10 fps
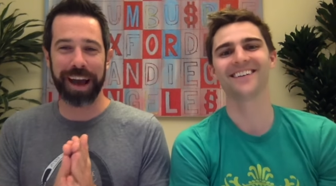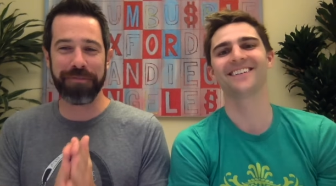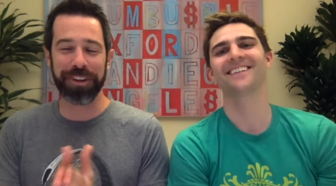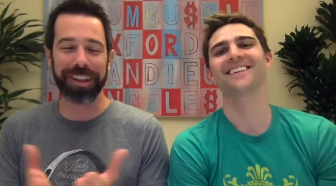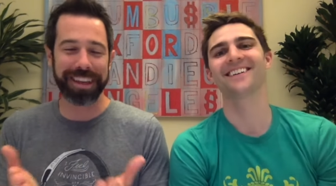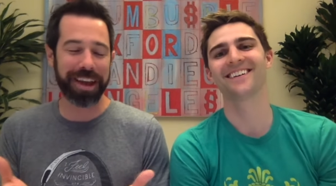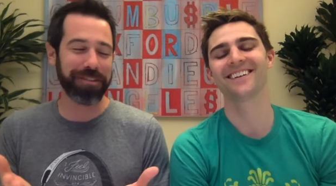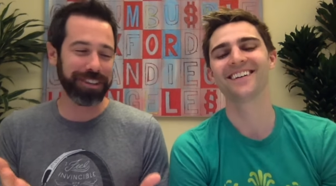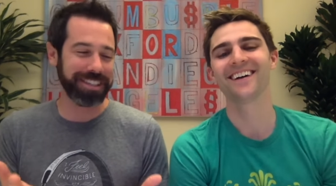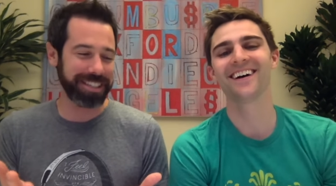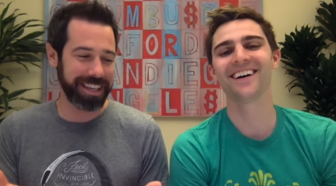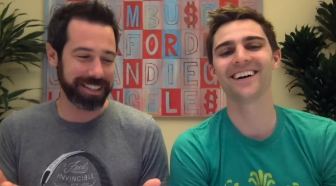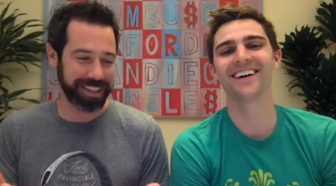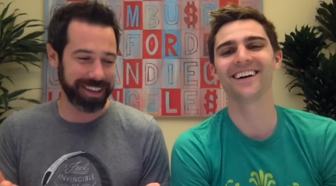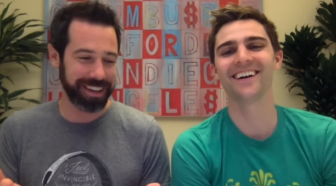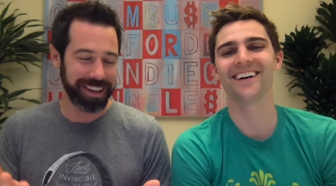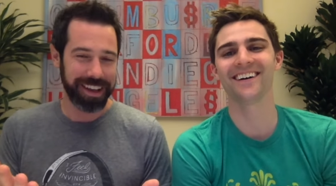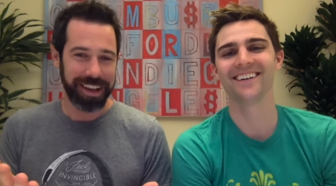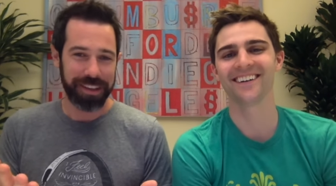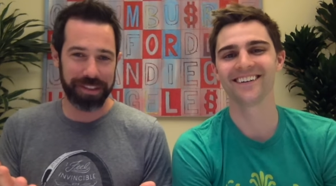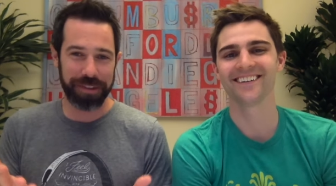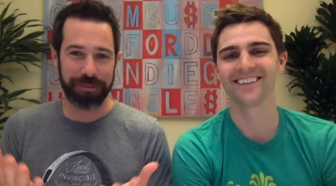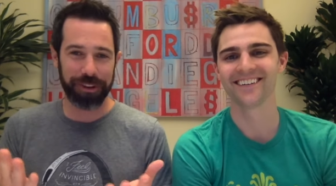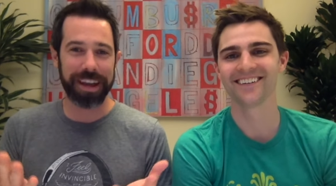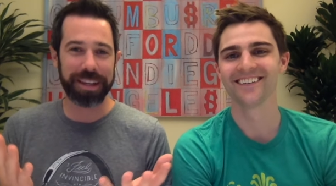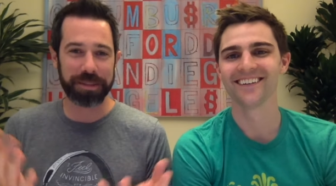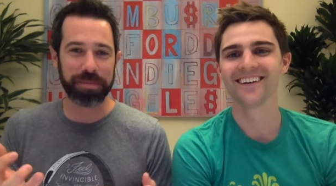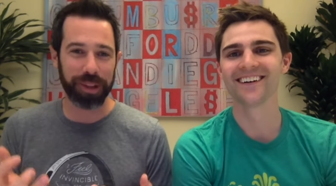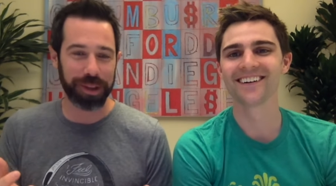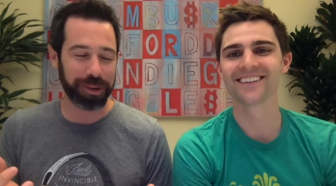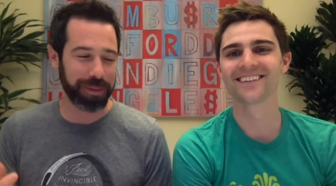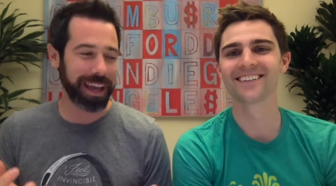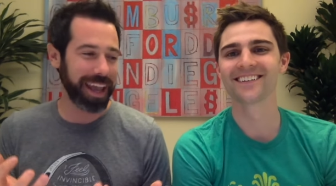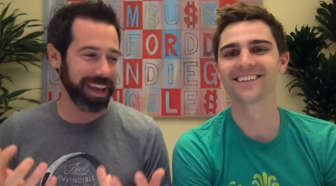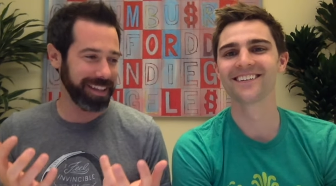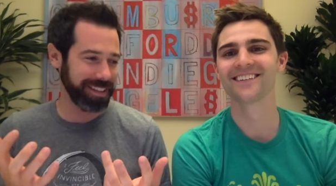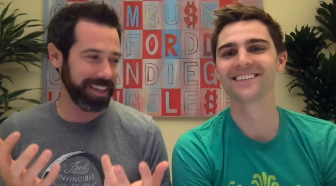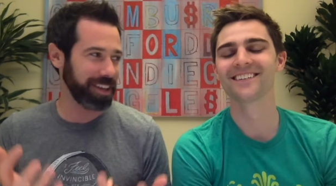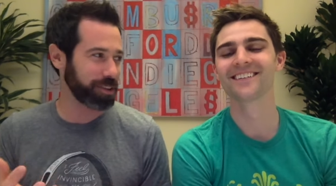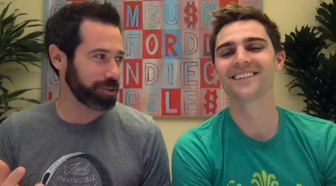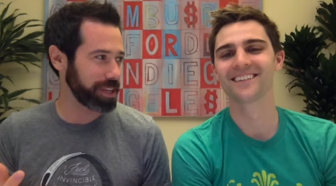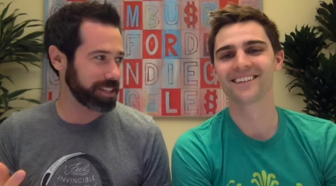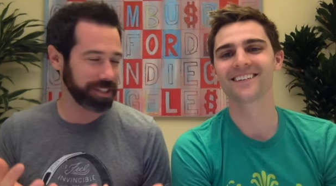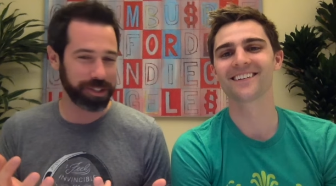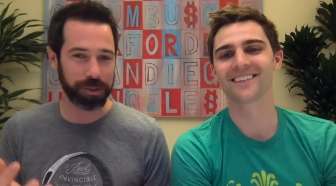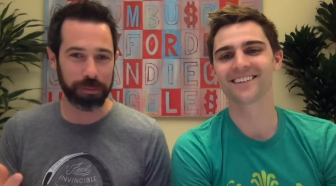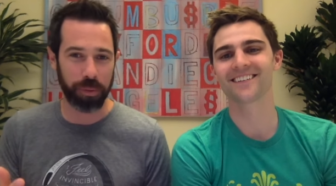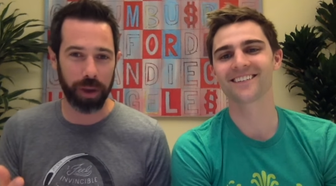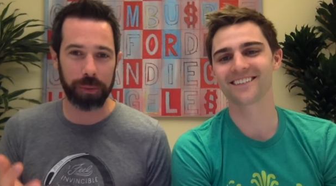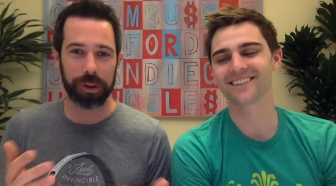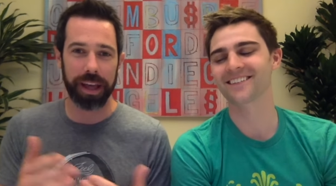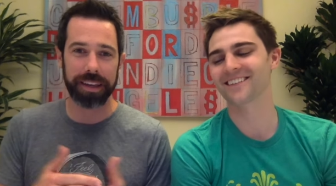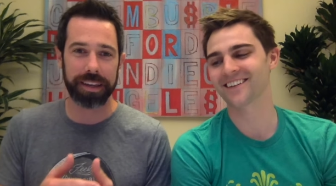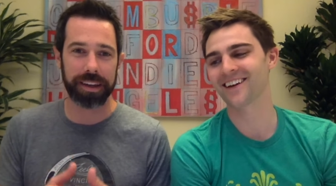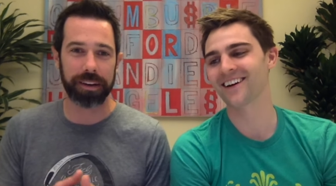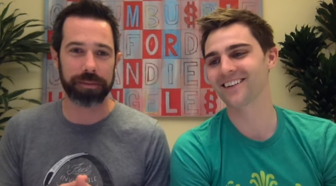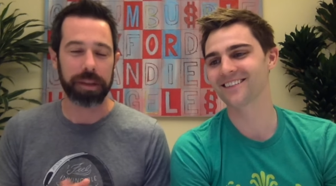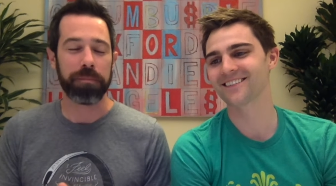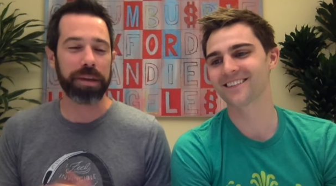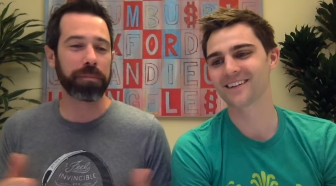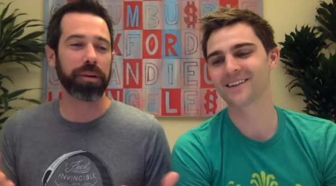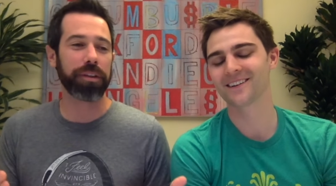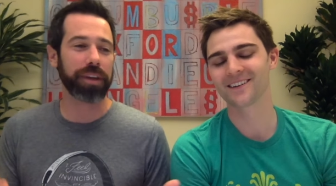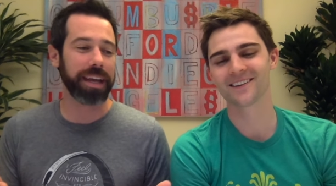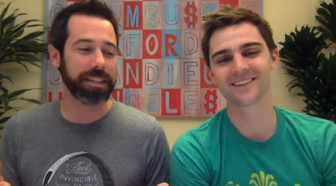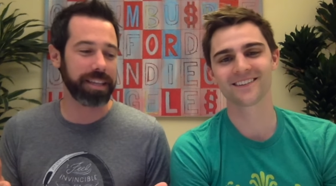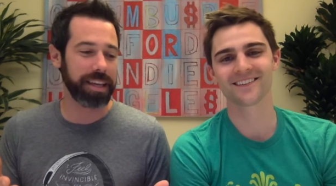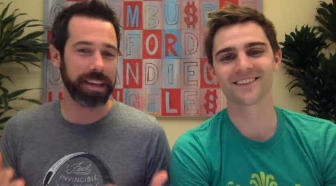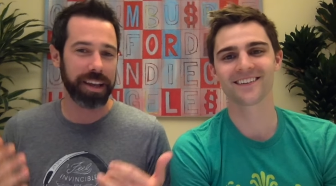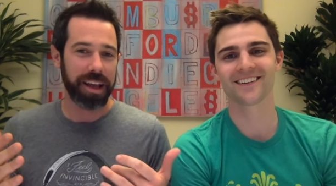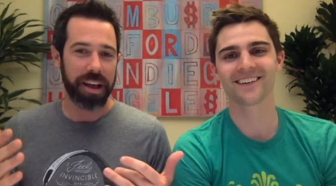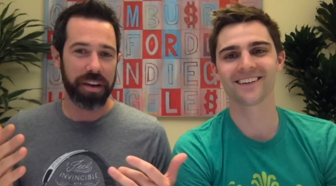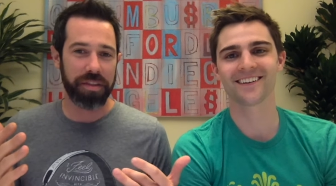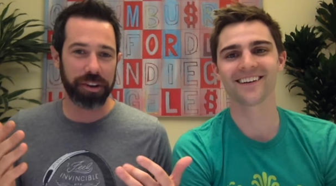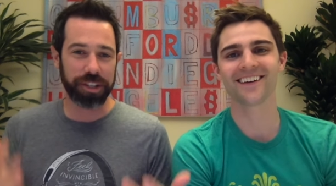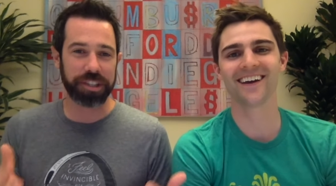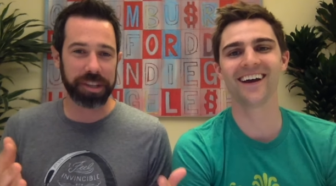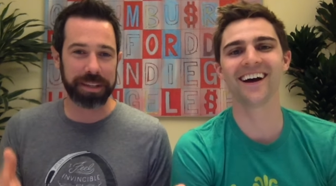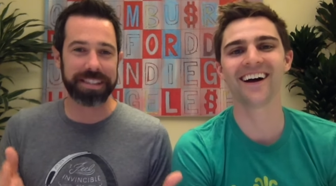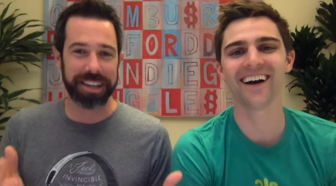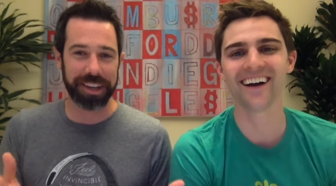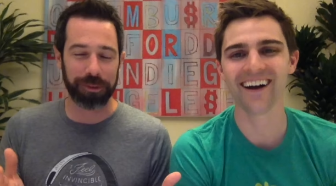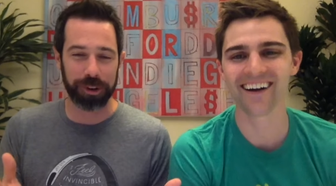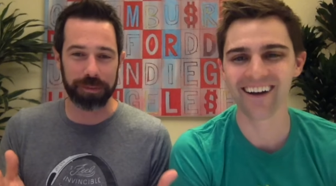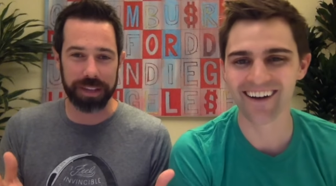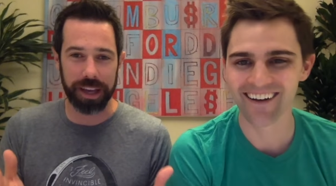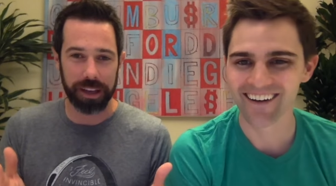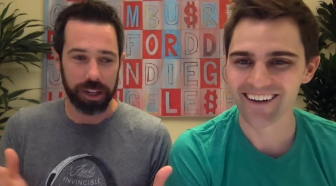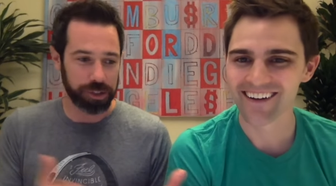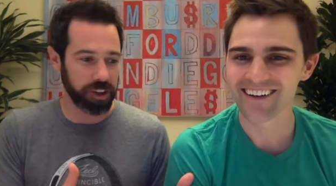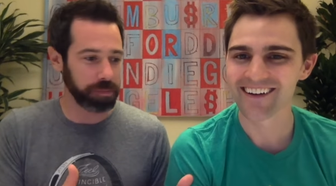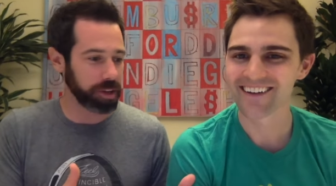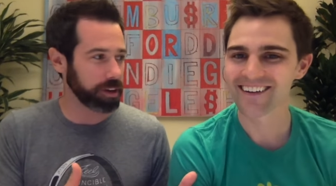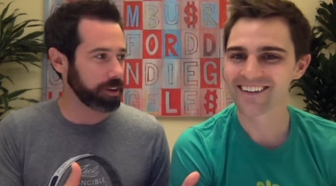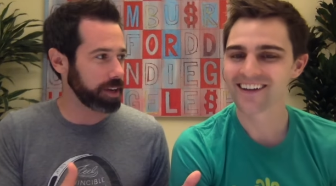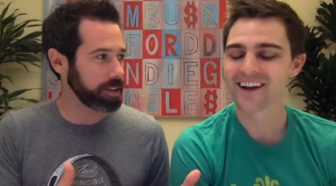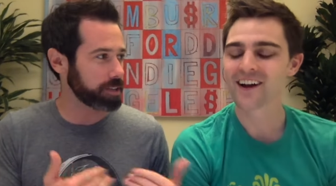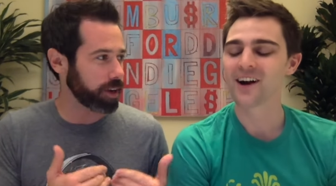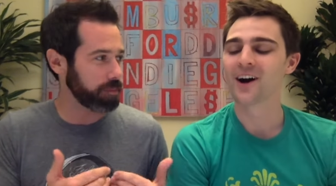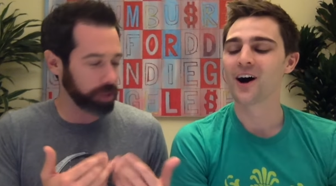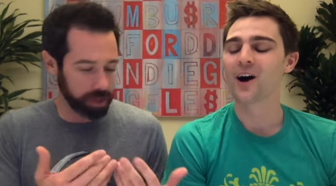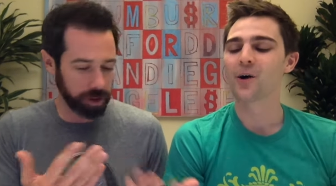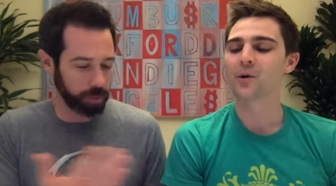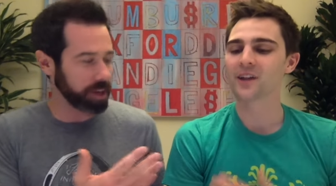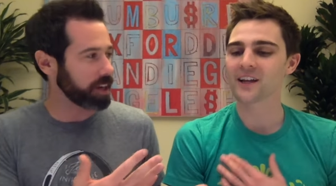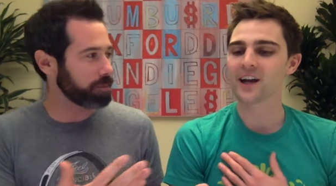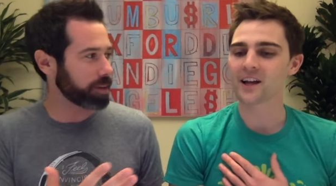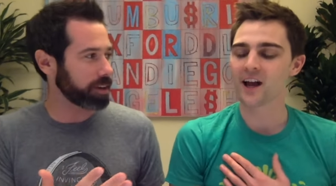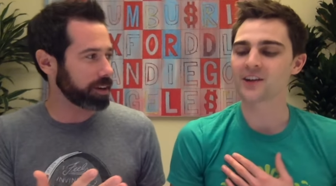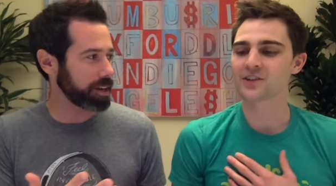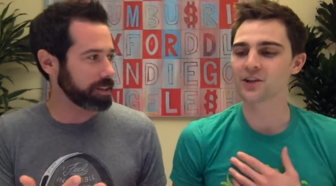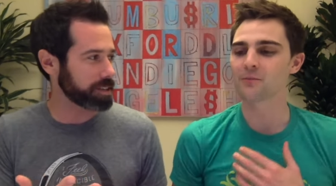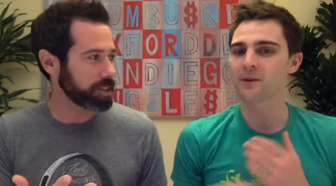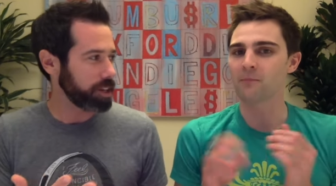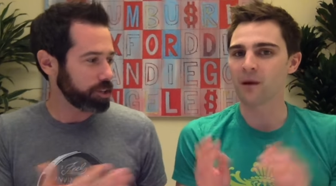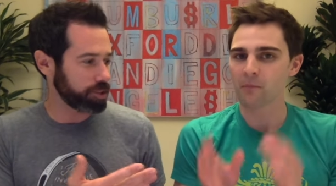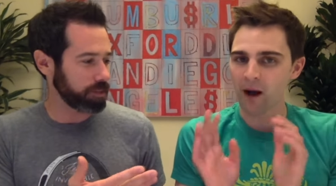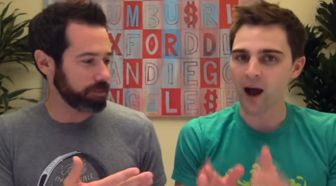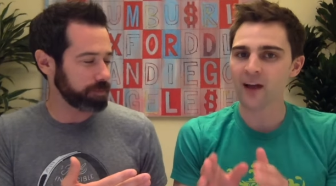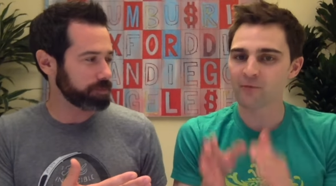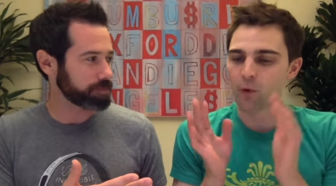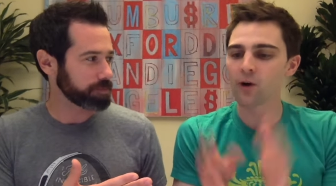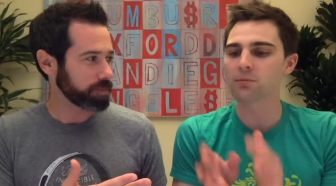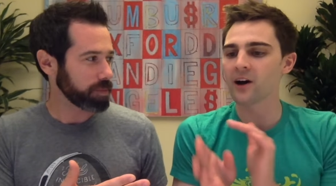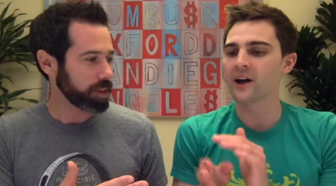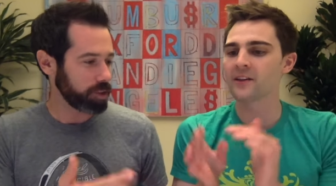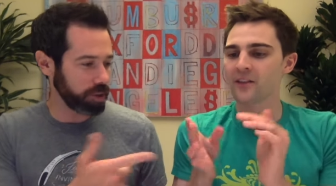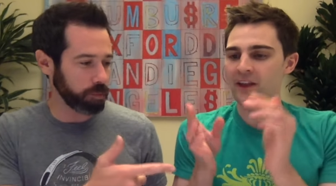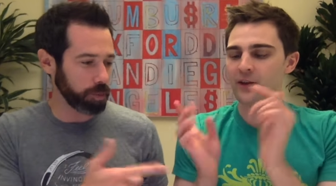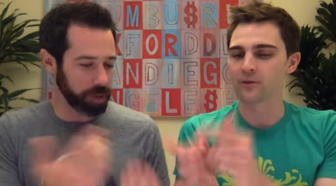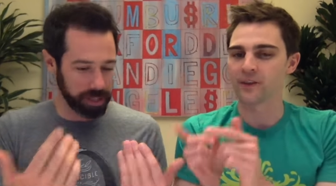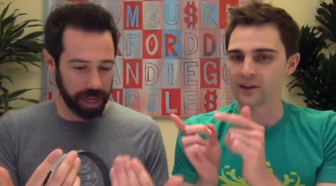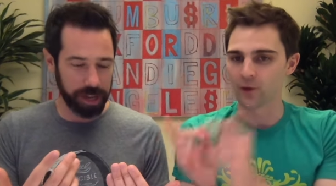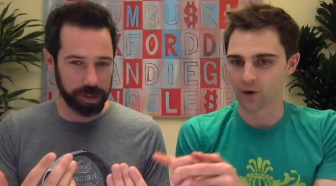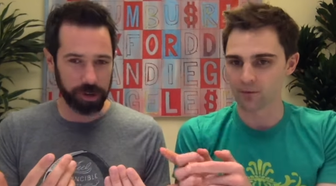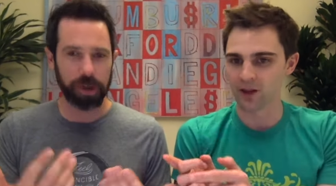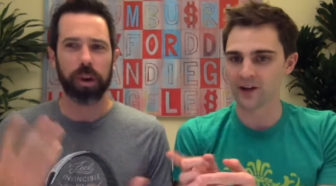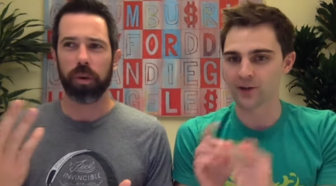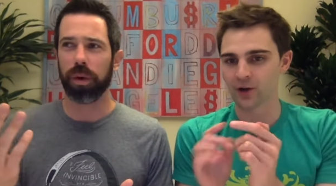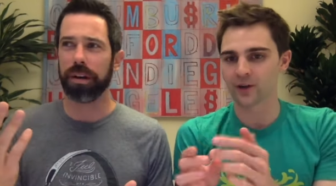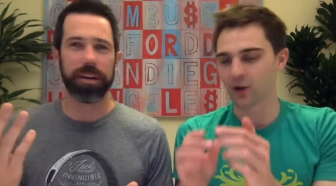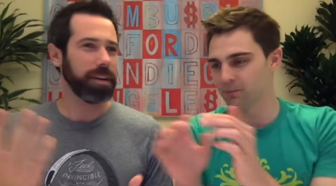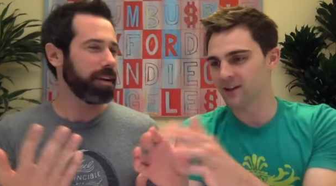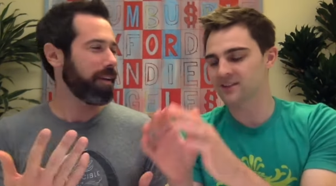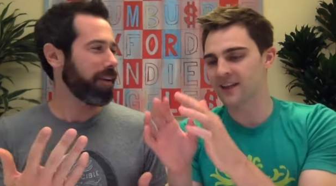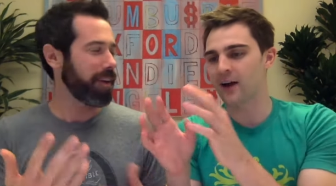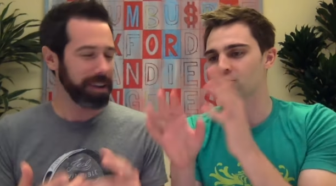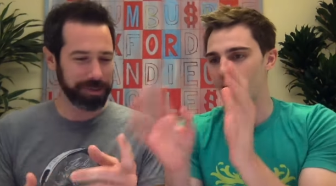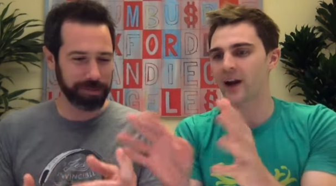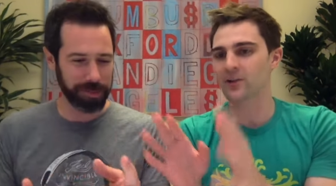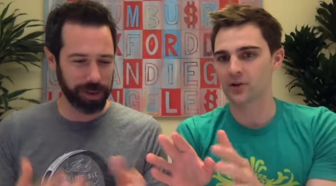Speaker 1: I feel like every season the phrase blood on my hands increases to a point where, like, you yeah. know, Big Brother 18, they're just going to be sitting in a room saying, "Do you have blood on your hands? Do I have blood? Are we like, blood I, on I do, hands? But do you, I have more blood. Do you have more blood than, than I your do? blood. Your,
Speaker 2: your blood's now dried